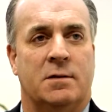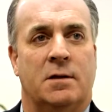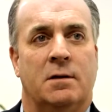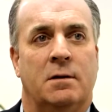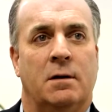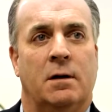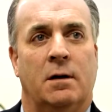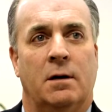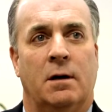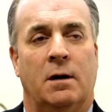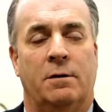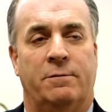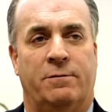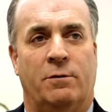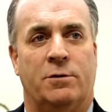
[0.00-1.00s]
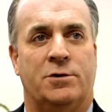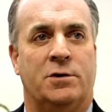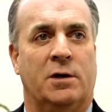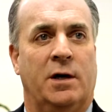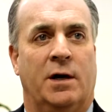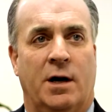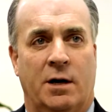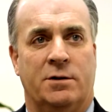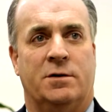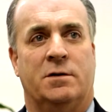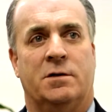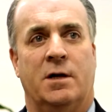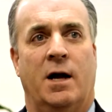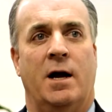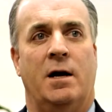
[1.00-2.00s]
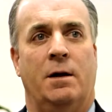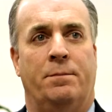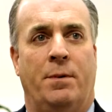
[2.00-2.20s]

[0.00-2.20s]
that, uh, unfortunately, in our society,